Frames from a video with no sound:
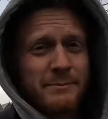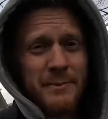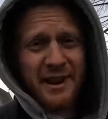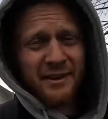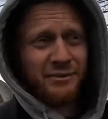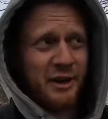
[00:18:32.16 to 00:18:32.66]

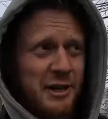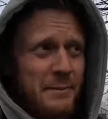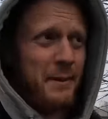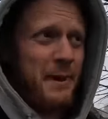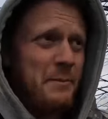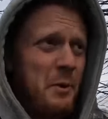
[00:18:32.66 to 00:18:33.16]
many friendly
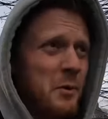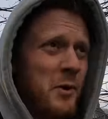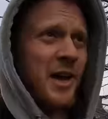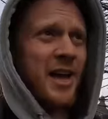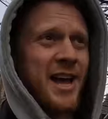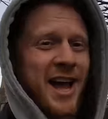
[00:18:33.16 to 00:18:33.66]
people.
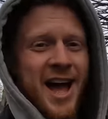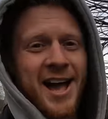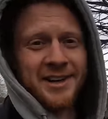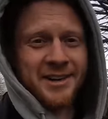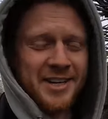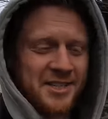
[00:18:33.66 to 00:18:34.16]

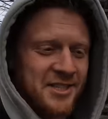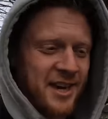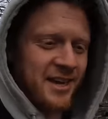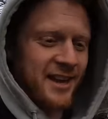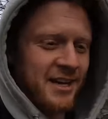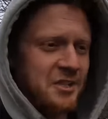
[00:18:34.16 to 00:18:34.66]
And I can
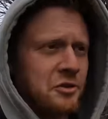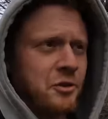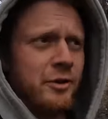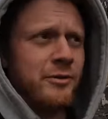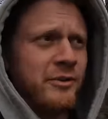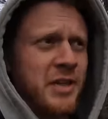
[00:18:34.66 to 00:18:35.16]
say that is
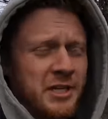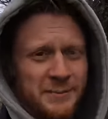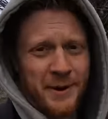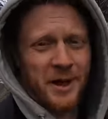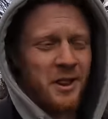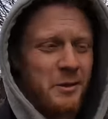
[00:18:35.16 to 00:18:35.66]
true for this
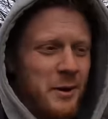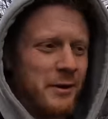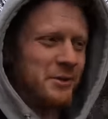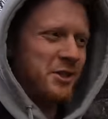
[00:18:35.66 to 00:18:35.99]
part of the world.